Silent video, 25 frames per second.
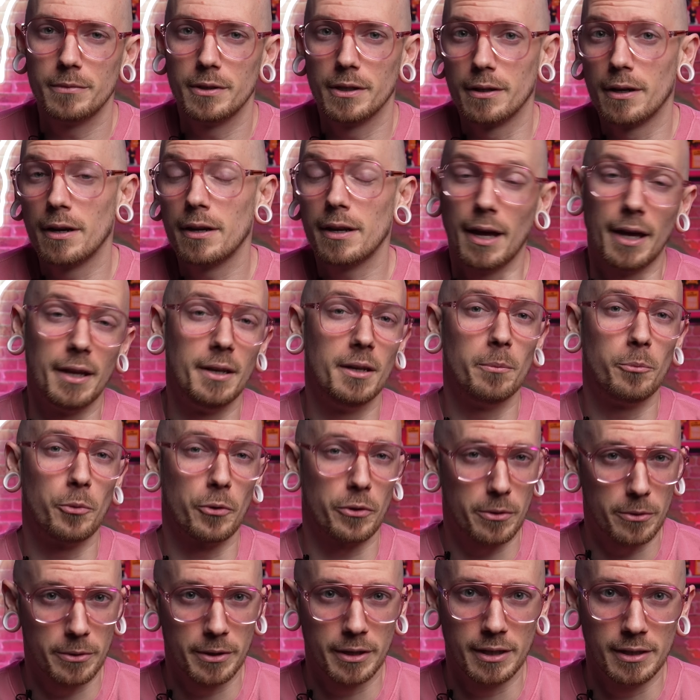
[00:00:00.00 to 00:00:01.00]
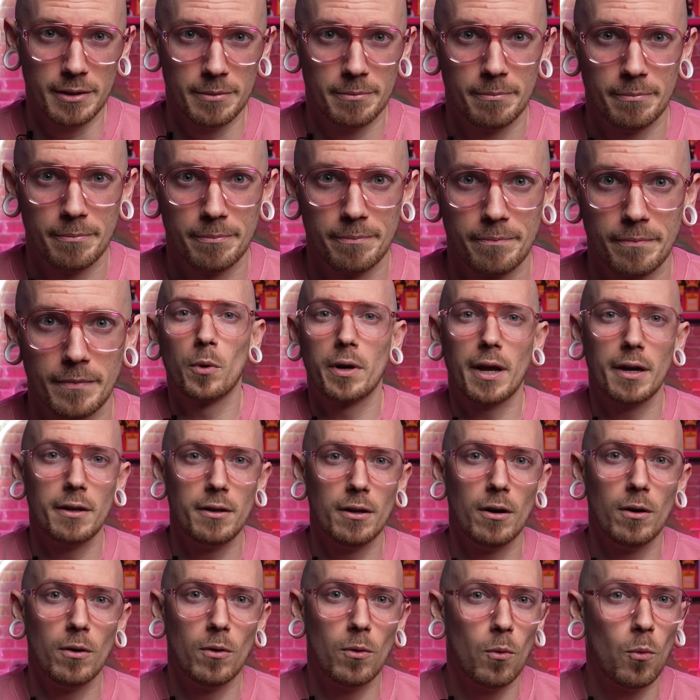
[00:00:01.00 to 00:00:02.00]
You're gonna end up with green. From what I
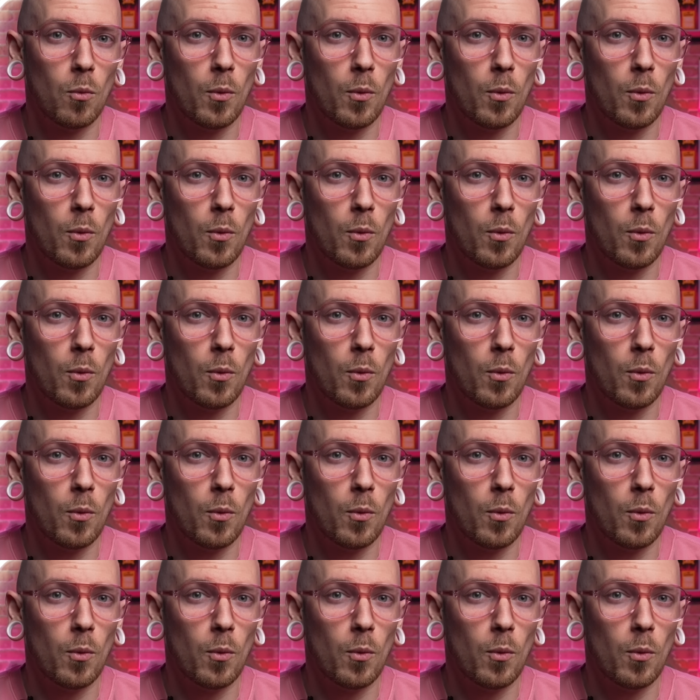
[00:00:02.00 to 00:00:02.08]
know,